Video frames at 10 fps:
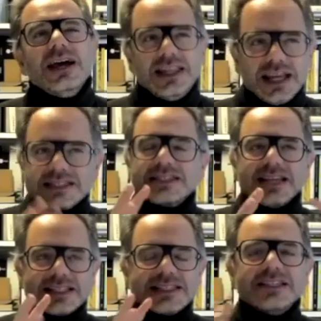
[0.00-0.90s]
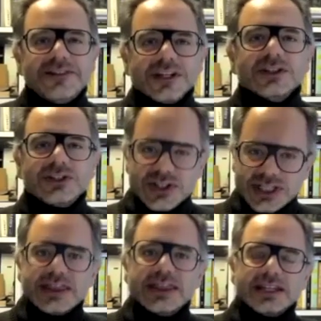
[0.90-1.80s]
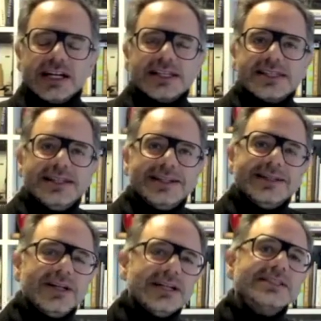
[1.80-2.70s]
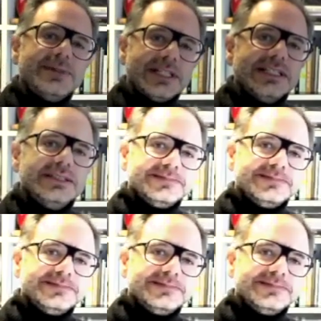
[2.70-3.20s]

and that's difficult to synthesize, you know, ultimately.